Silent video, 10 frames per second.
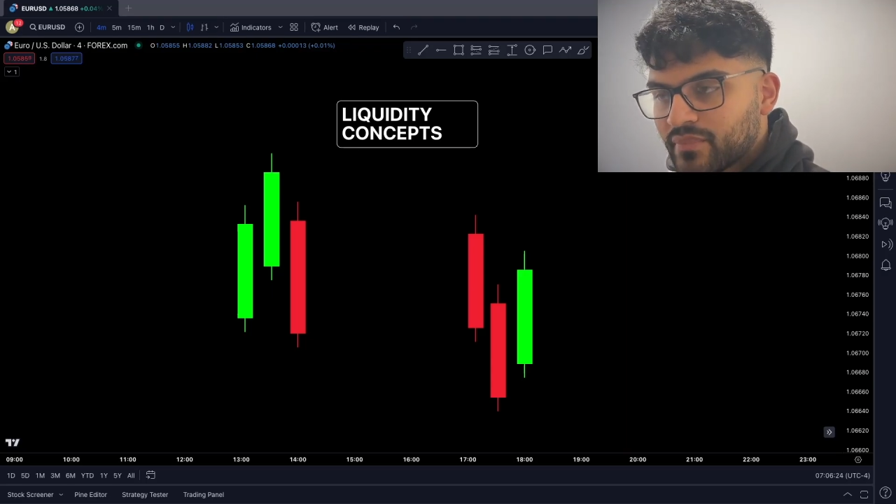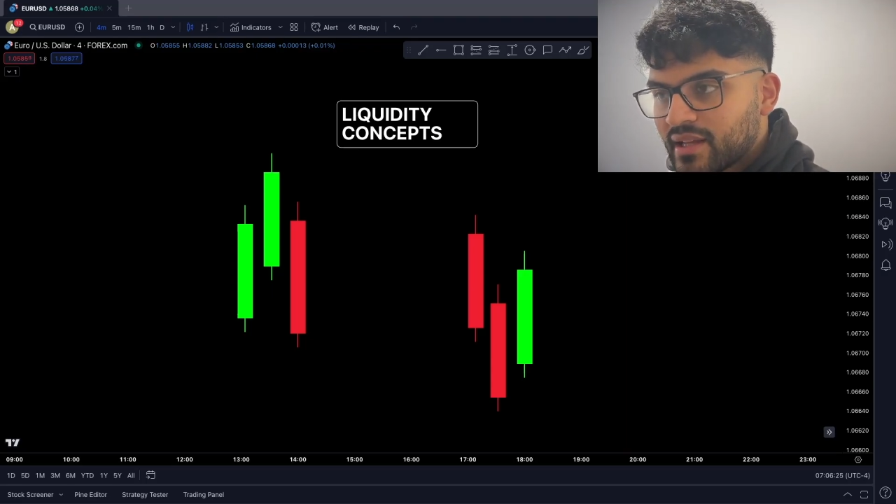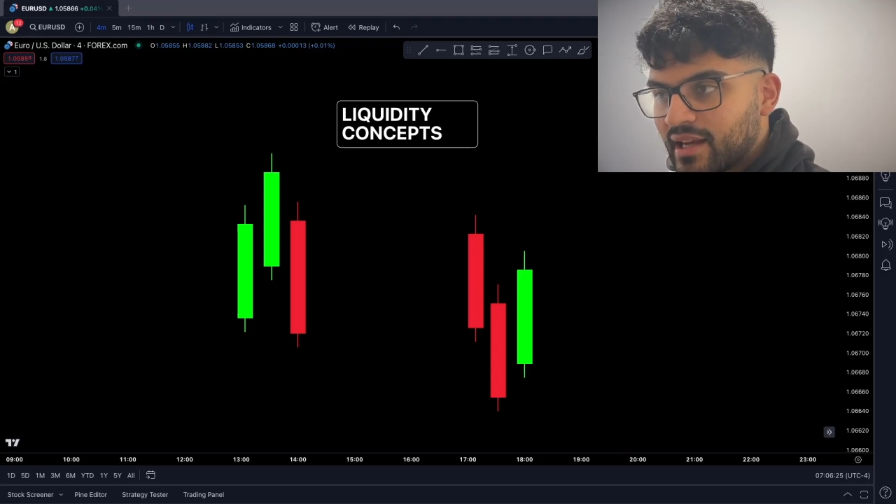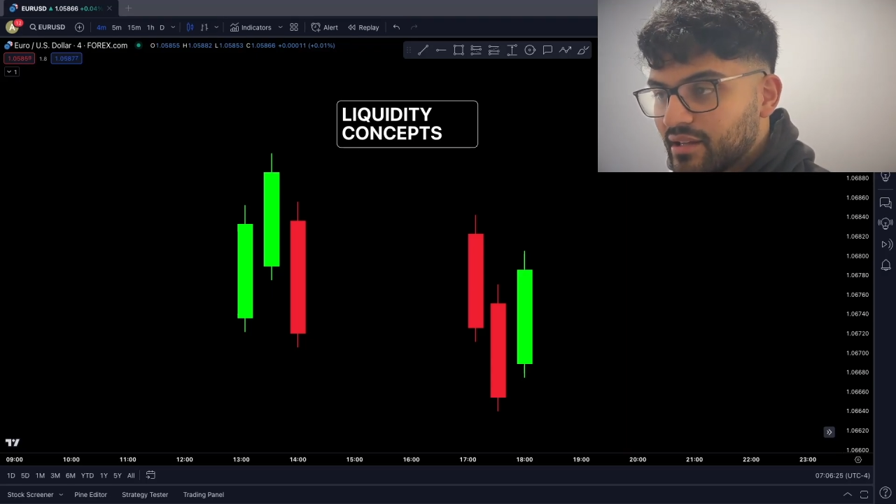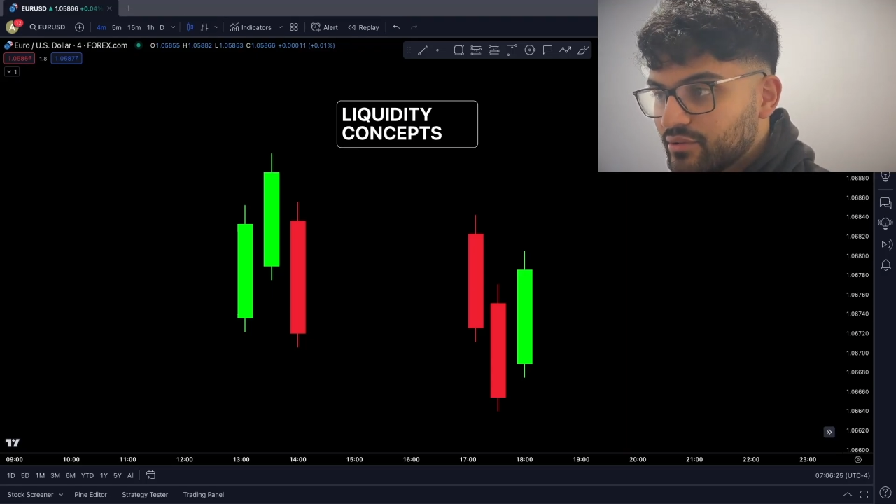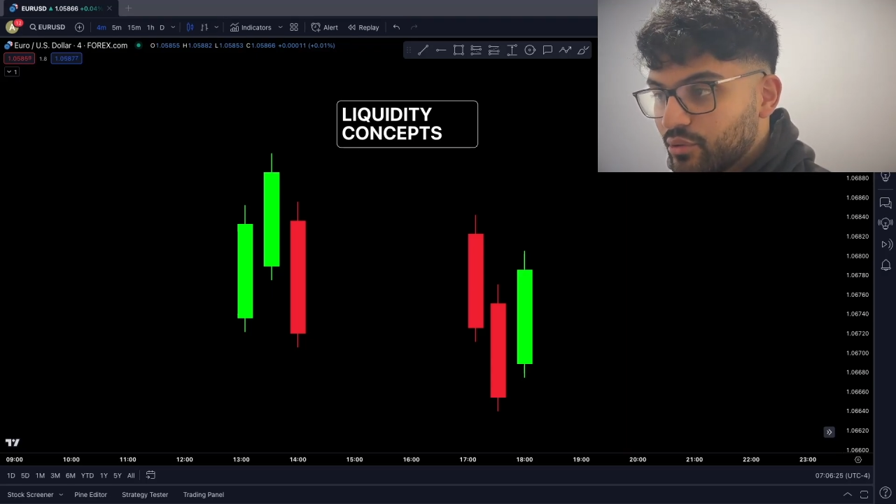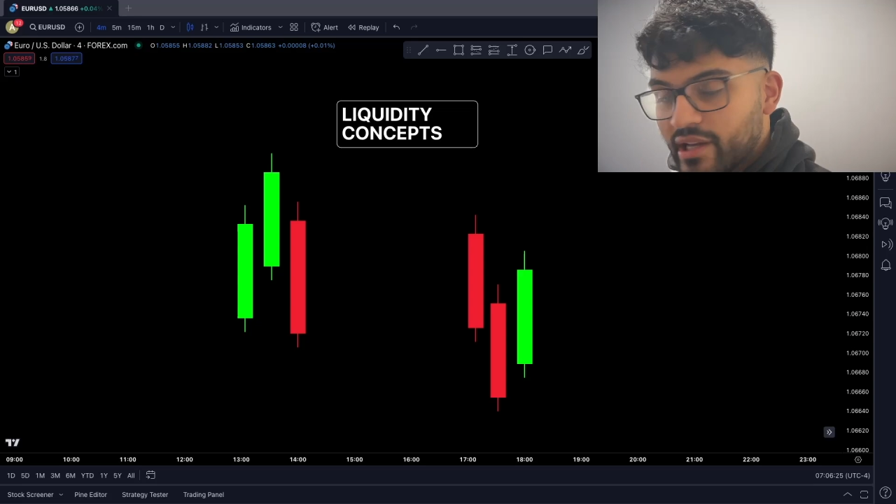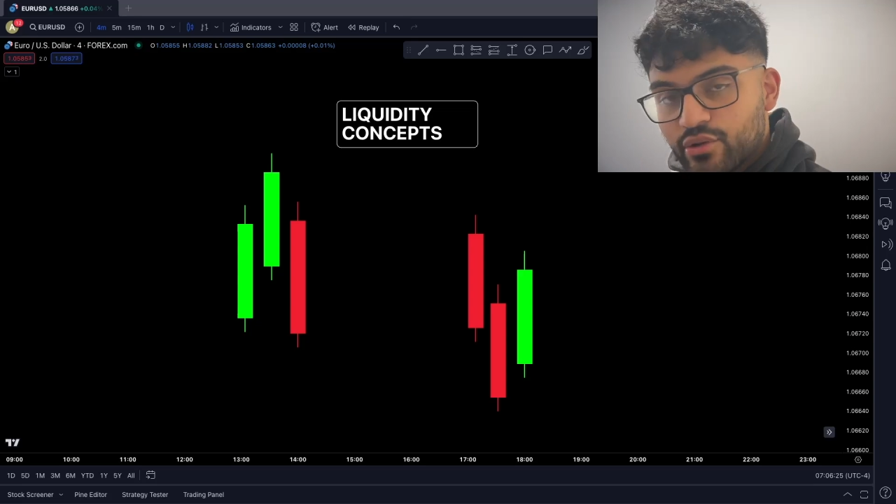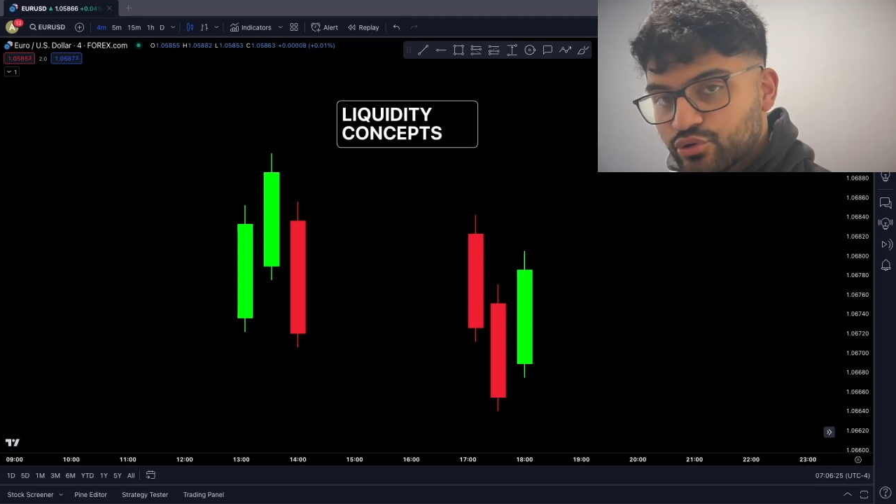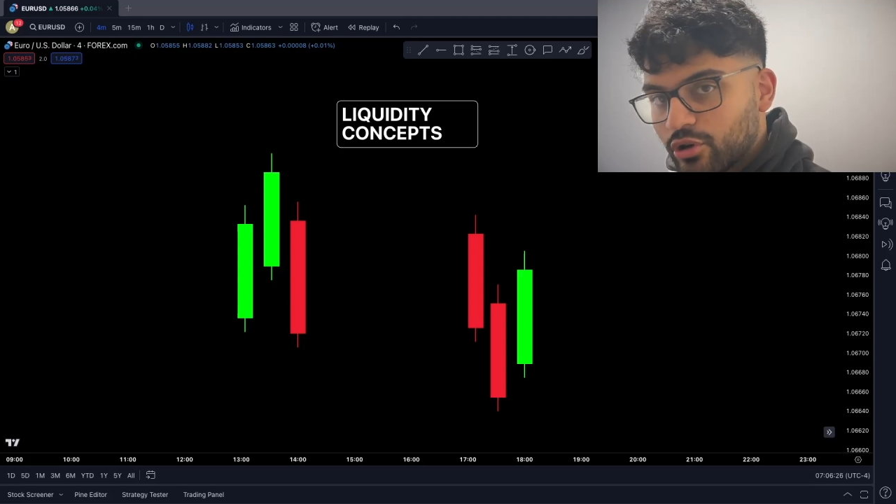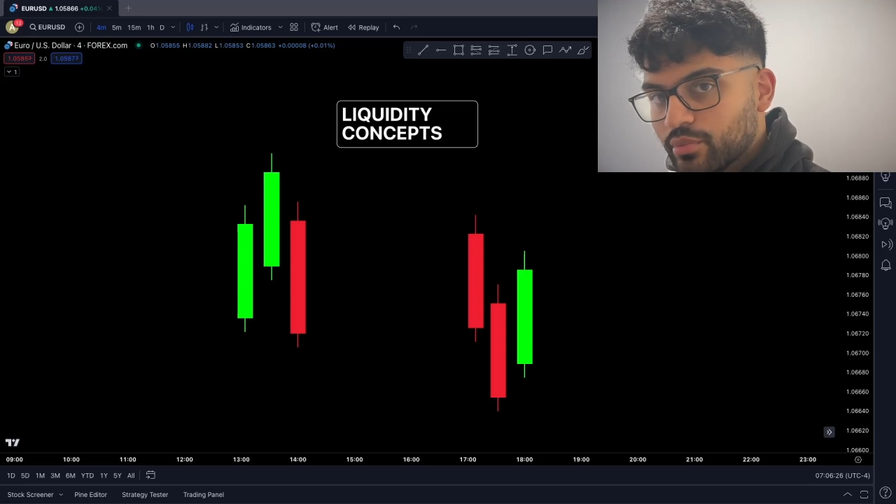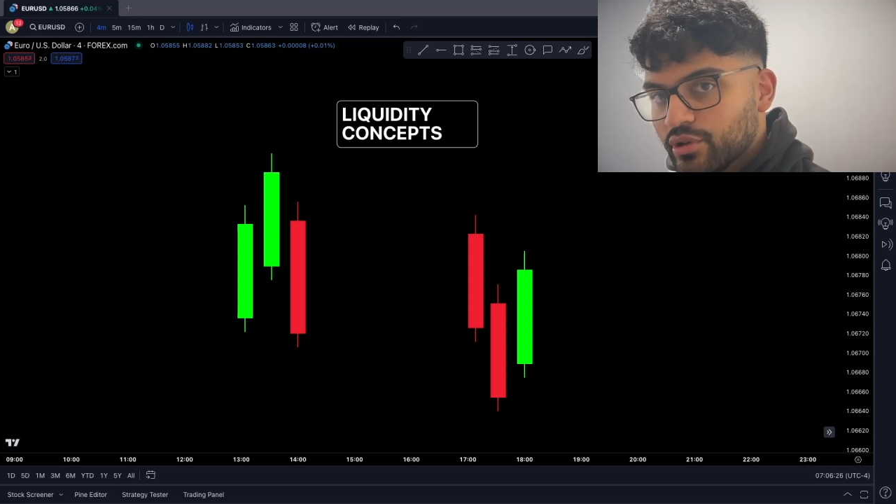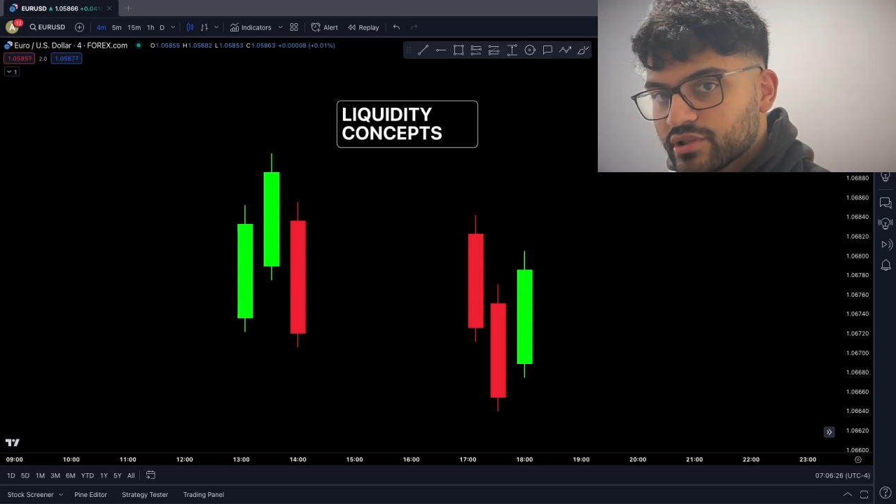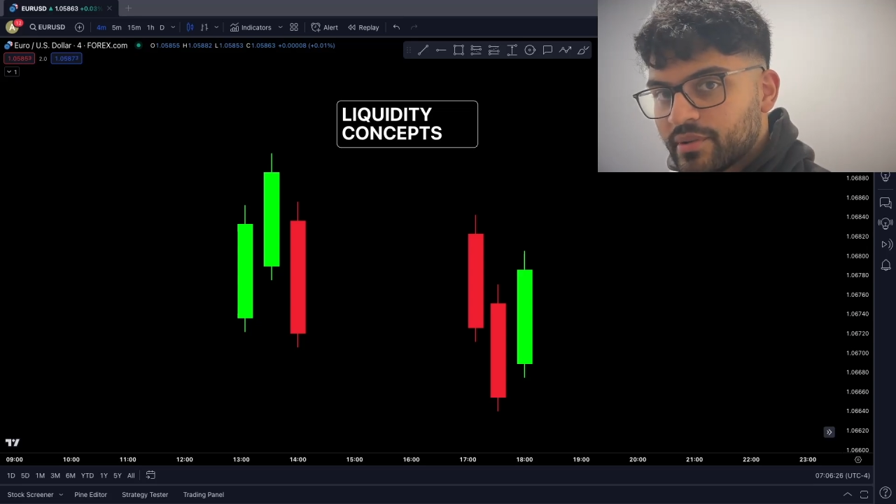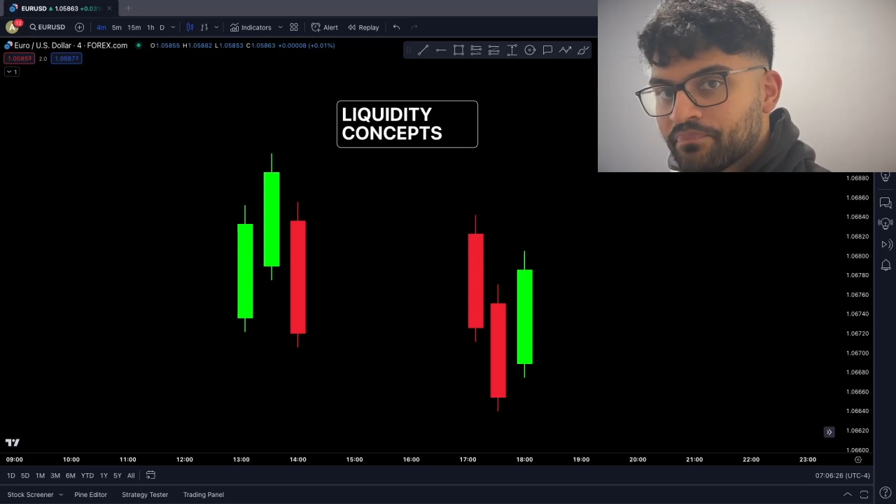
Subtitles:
and you'll hit your stop loss